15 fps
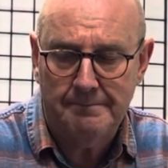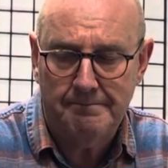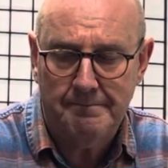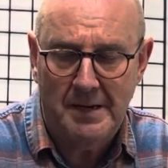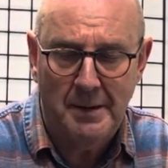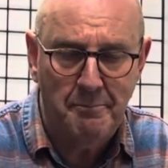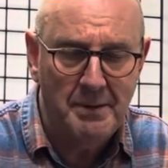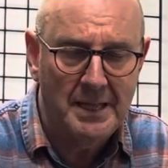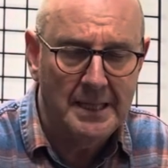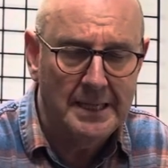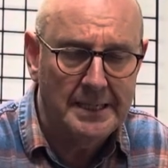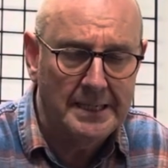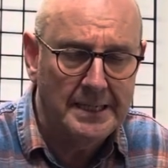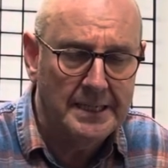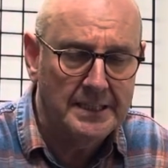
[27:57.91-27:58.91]

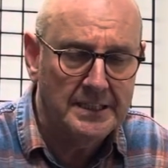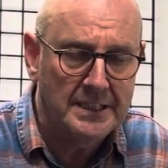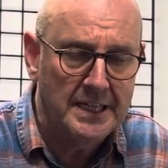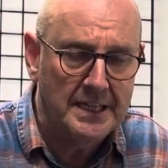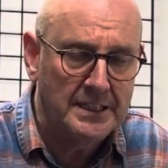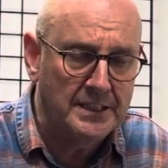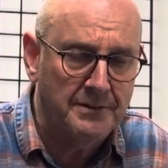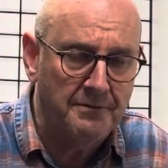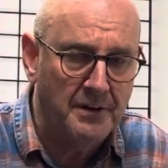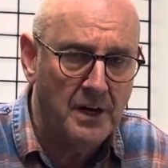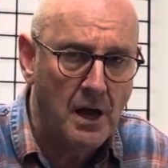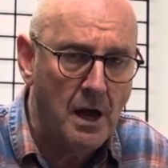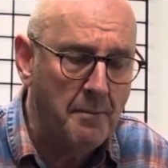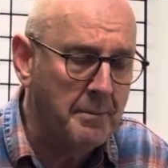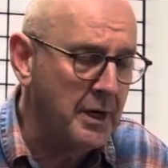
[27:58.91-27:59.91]
ability is
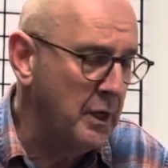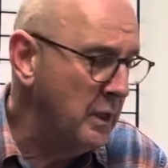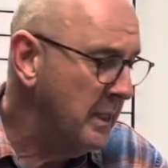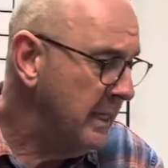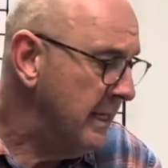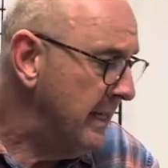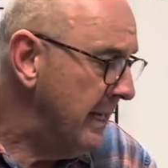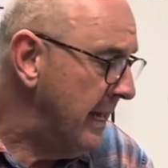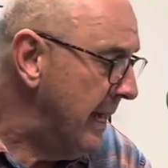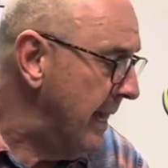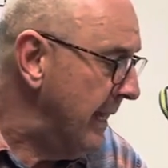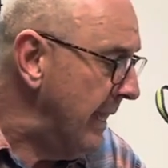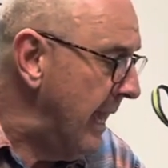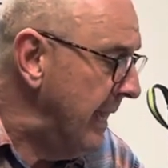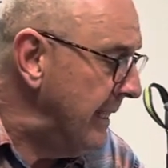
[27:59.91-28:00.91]
phenomenal.
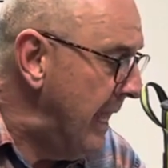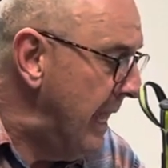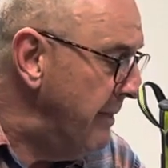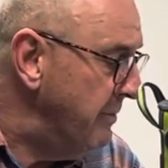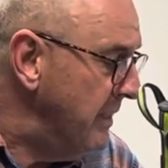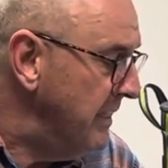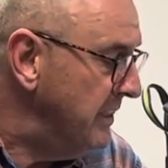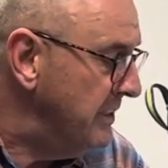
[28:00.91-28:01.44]
Again, these